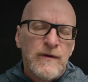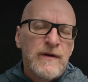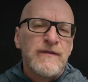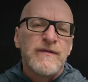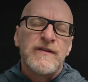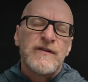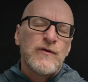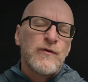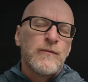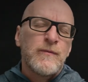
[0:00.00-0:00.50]
If
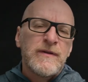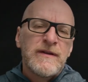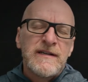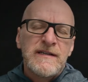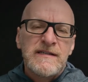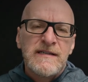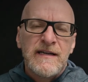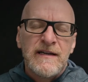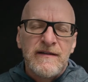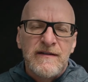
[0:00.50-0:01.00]
so,
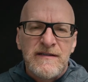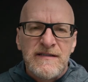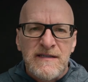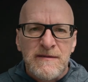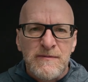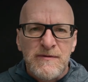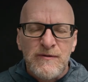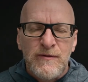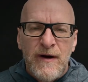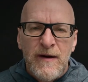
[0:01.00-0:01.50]
please hit the
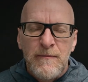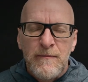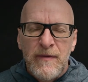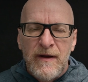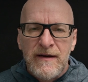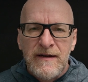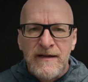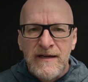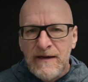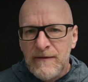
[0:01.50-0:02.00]
subscribe
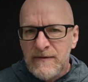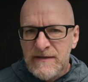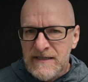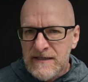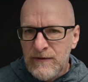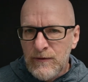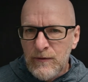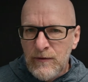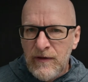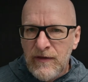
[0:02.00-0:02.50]
button and give us
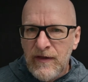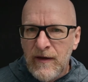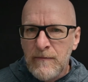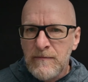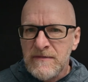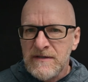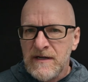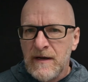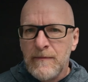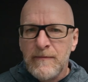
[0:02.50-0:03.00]
an old
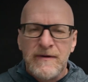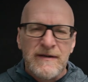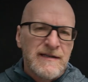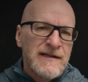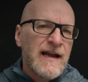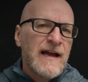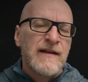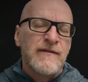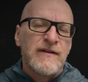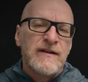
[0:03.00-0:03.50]
thumbs up and
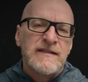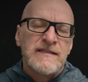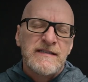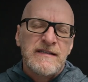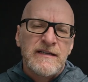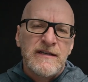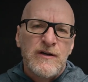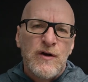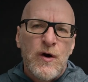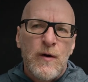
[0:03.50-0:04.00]
dive
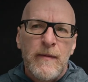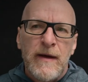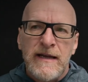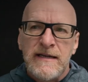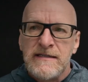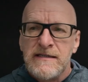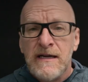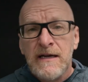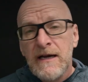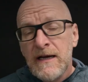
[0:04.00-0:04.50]
into the
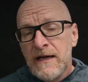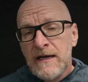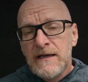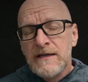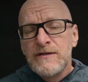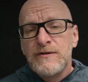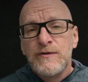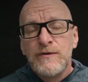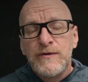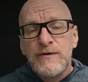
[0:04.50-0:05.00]
comments.
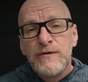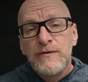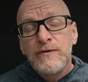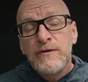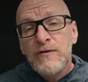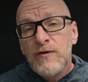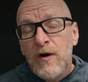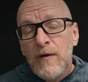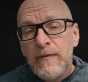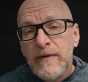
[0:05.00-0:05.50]
Do you
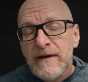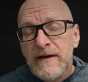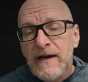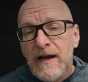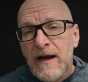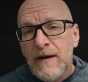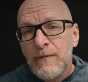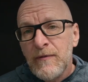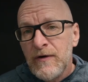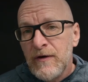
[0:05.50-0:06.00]
crop in
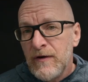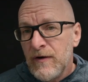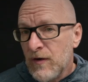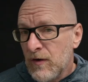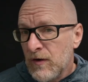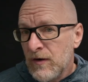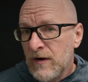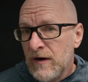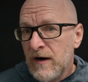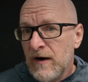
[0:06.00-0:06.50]
camera,
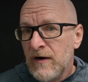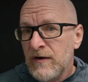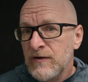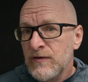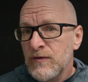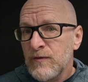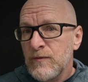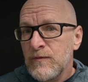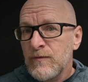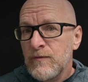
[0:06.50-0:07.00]
or are
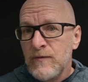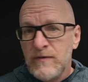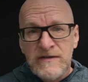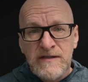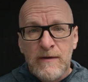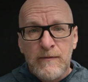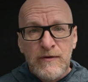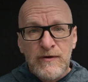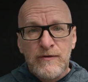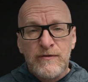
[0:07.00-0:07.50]
you
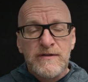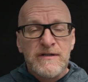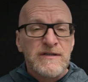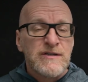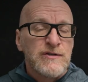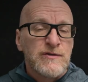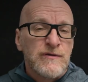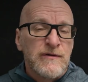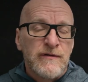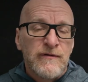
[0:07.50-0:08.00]
someone who
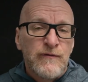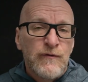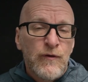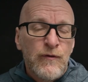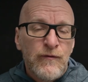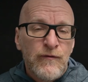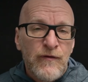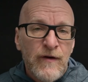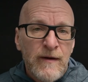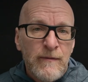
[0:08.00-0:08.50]
just shoots
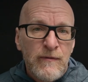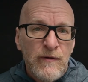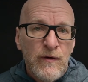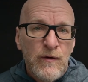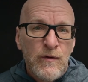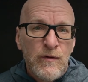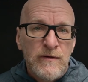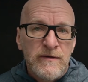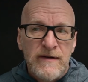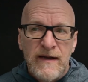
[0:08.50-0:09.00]
full frame the
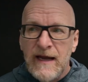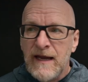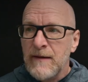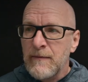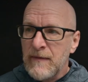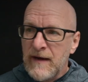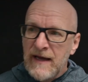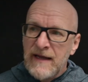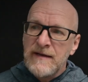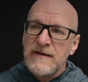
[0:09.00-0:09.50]
whole
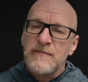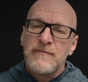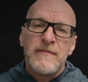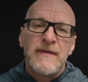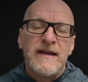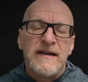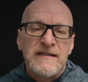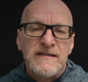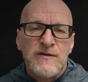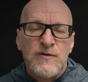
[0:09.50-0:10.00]
time and
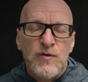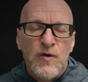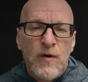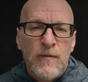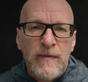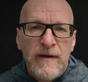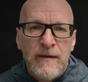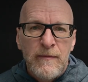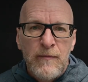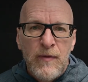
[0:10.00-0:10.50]
makes
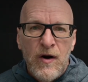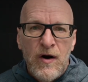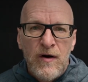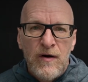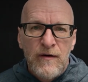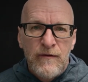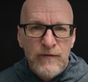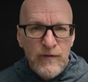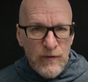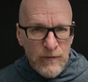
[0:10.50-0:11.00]
cropping
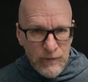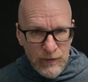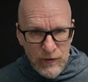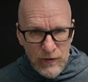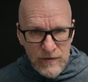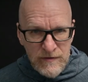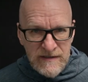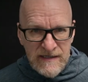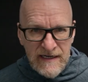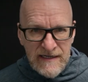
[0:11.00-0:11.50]
part of your
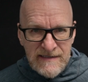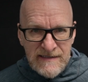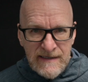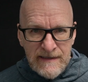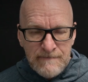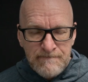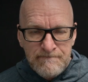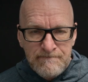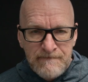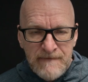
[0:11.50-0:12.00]

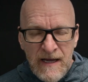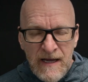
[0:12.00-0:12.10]
processing?